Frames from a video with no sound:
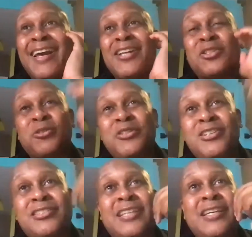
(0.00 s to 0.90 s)
And so
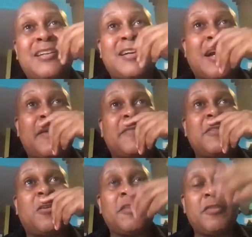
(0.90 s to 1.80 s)
years later,
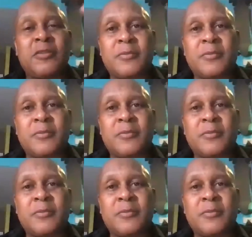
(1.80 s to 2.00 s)
even